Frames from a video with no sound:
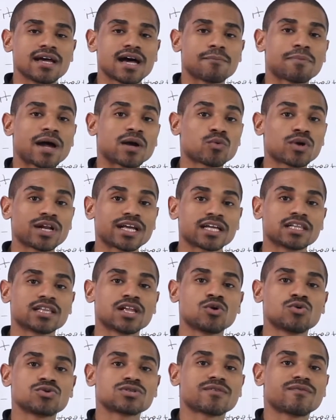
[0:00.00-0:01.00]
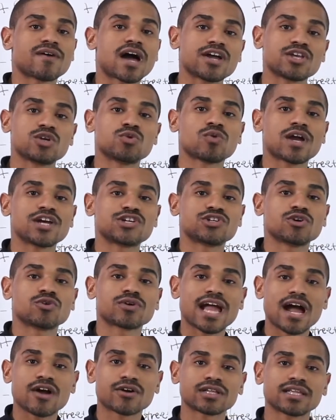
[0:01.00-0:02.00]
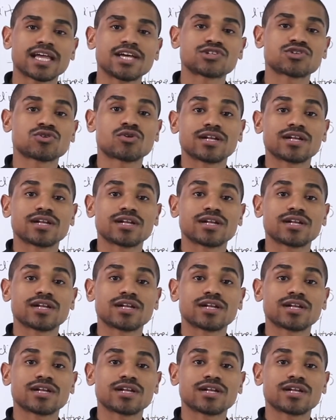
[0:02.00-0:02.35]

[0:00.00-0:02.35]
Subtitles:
by running a loan to value ratio calculation